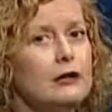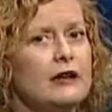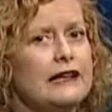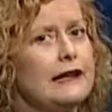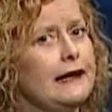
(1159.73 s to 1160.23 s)

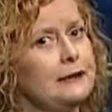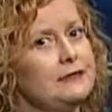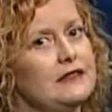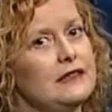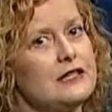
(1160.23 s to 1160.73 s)
But again,
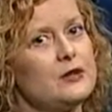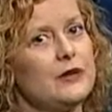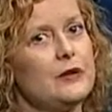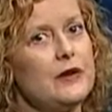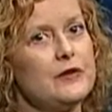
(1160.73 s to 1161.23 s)
lest
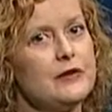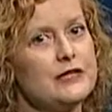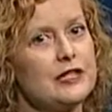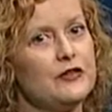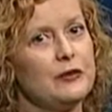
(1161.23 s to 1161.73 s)
we run the
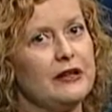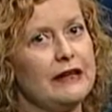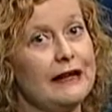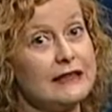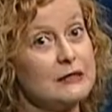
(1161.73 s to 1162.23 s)
risk of
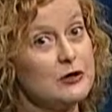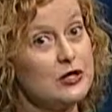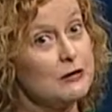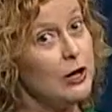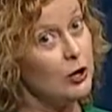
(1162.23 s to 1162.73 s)
appearing
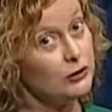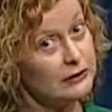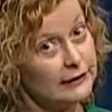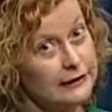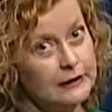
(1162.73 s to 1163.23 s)
anti-Muslim
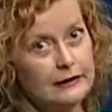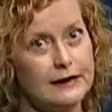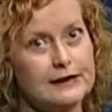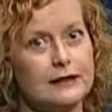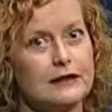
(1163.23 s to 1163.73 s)
only,
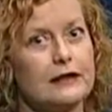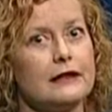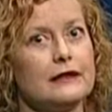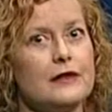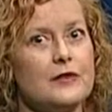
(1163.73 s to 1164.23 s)
let's look
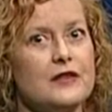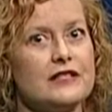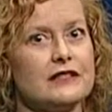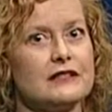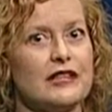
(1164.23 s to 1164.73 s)
at another
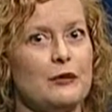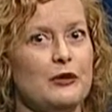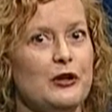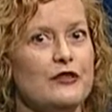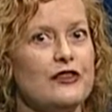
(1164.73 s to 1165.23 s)
recent
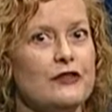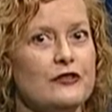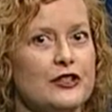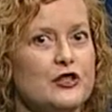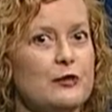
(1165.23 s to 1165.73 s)
example of the
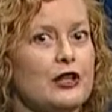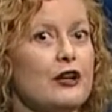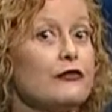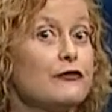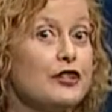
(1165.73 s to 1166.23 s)
infringement
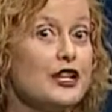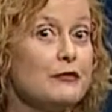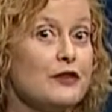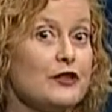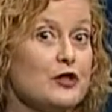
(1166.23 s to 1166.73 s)
of
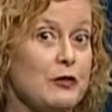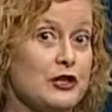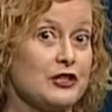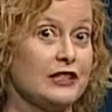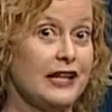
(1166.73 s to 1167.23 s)
freedom of
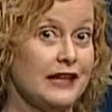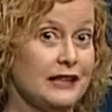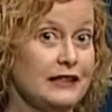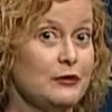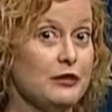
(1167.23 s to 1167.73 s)
expression
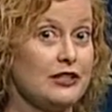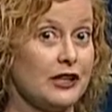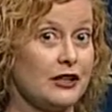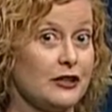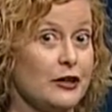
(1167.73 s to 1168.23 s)
and in
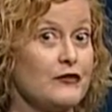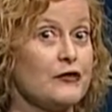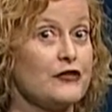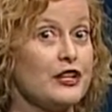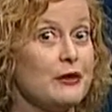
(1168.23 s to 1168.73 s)
particular of the
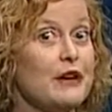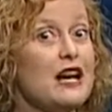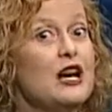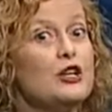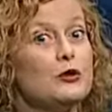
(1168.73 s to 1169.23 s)
freedom
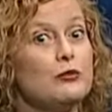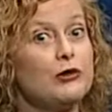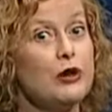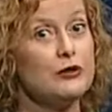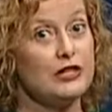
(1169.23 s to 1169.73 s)
to
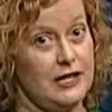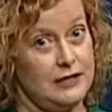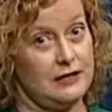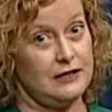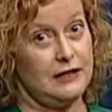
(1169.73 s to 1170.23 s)

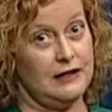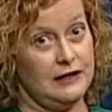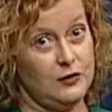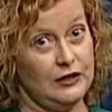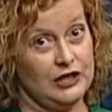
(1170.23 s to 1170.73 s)
protest
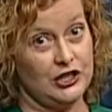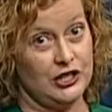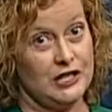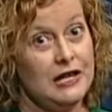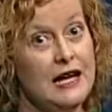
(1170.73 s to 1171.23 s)
against
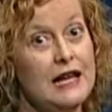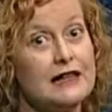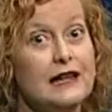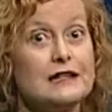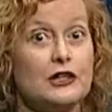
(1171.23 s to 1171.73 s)
religion
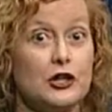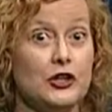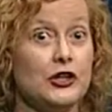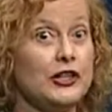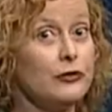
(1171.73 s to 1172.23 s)
that has
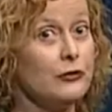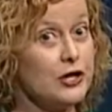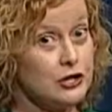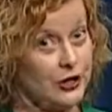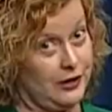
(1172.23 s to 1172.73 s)
occurred in
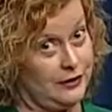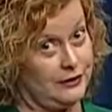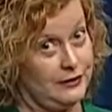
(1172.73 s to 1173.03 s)
Russia.